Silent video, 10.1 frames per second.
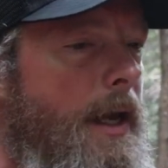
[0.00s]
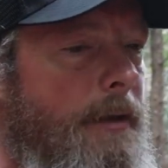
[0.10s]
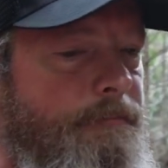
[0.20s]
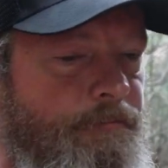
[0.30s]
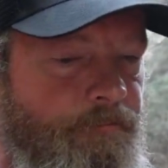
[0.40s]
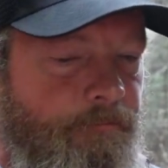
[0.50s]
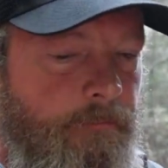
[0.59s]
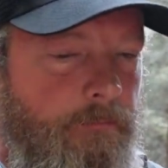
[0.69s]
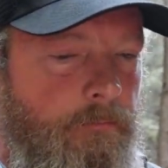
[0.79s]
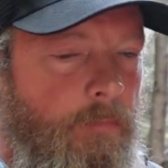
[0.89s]
yet.
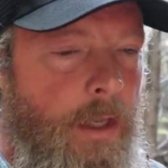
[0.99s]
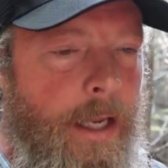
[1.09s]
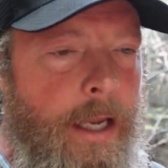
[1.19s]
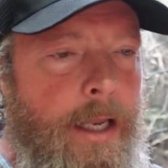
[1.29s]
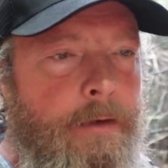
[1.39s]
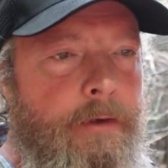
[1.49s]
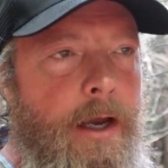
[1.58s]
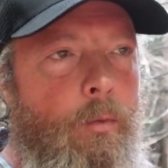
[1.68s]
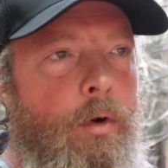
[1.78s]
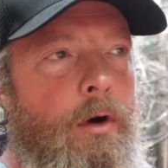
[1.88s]
And
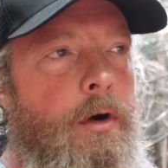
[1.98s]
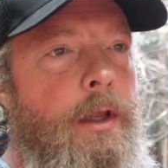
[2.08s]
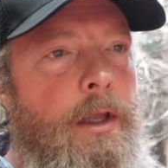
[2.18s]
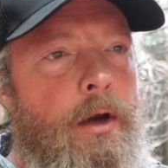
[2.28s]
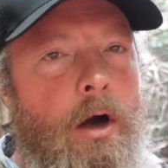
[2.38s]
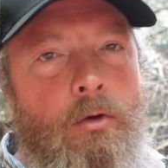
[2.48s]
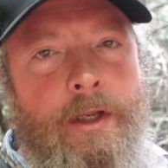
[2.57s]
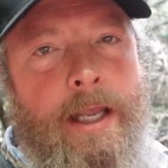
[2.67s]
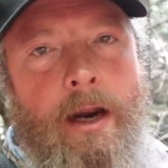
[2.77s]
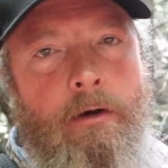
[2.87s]
uh, we're
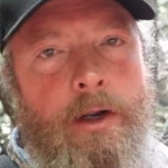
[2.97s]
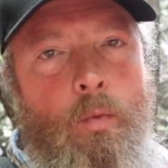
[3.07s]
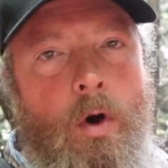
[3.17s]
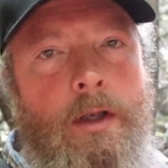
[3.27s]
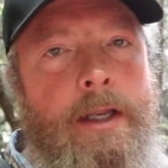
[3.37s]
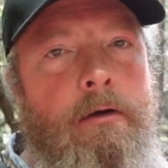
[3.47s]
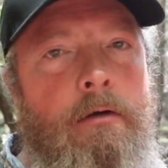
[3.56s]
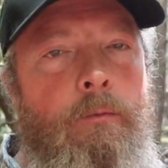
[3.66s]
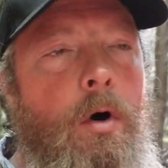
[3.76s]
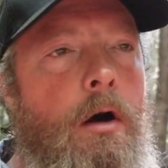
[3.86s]
only carrying one liter
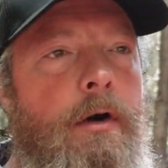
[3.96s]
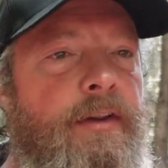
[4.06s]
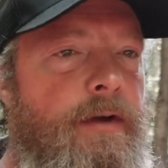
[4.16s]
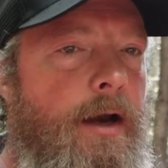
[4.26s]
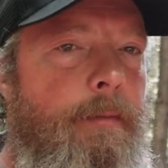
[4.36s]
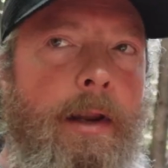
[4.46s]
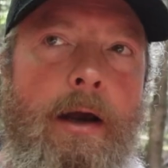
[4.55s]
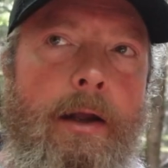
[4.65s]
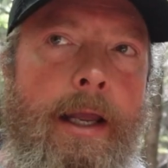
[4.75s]
of water at a time now.